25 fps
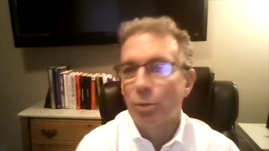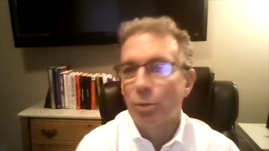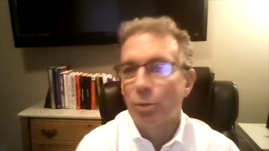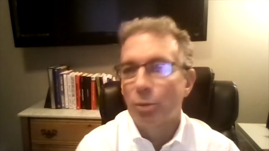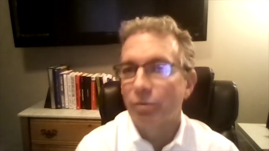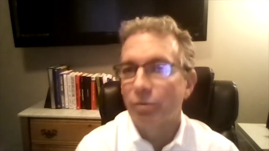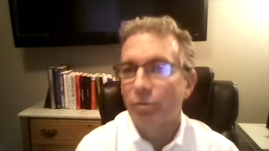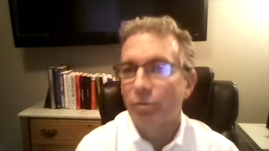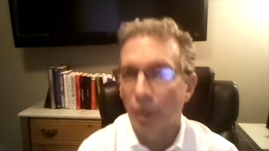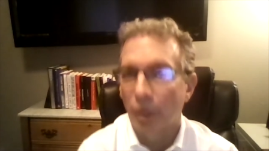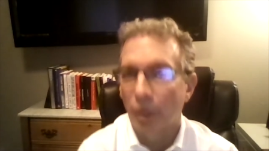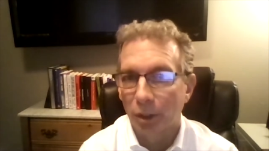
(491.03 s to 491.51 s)

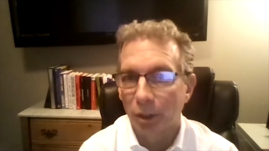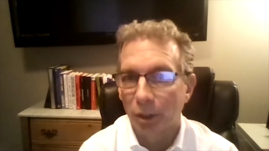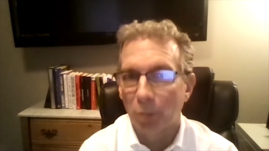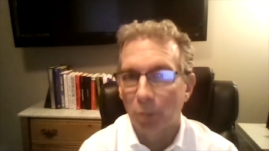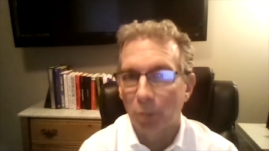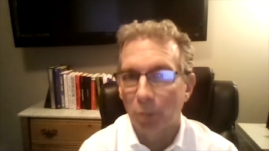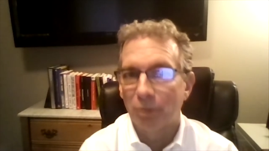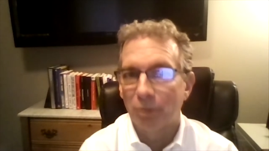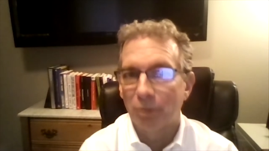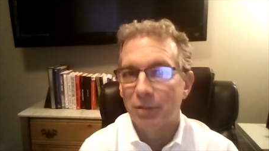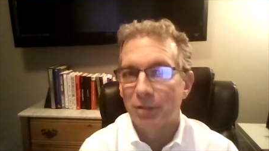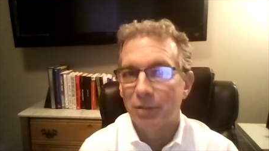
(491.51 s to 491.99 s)

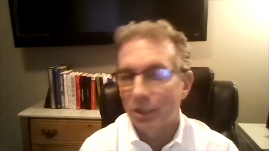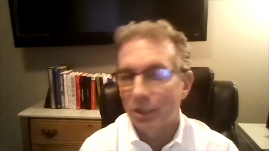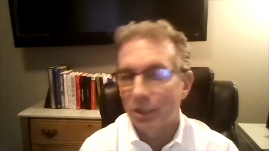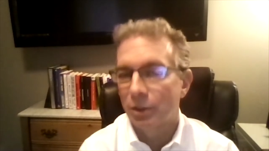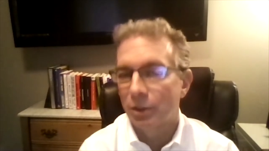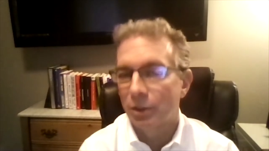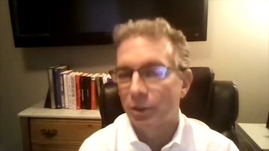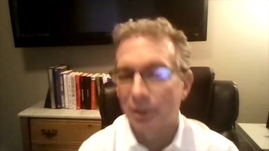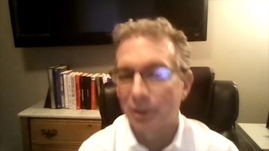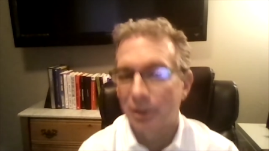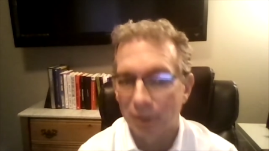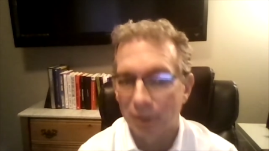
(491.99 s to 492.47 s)
portfolio of day
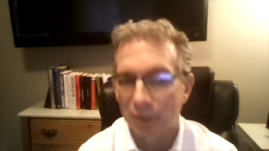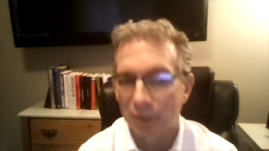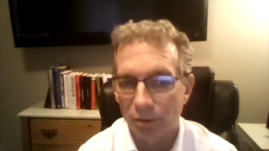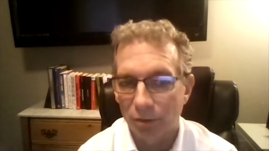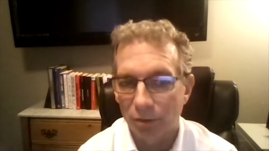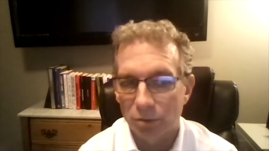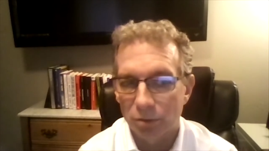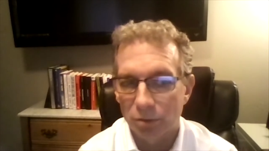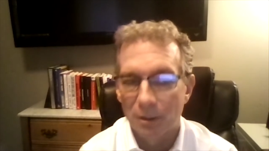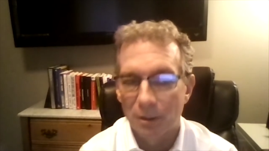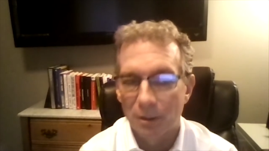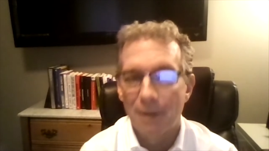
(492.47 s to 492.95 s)
trading
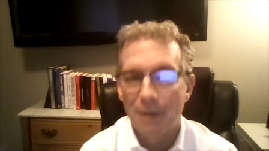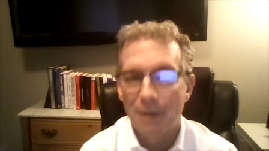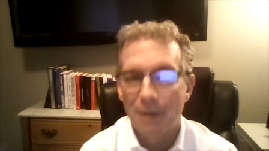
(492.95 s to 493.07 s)
signals,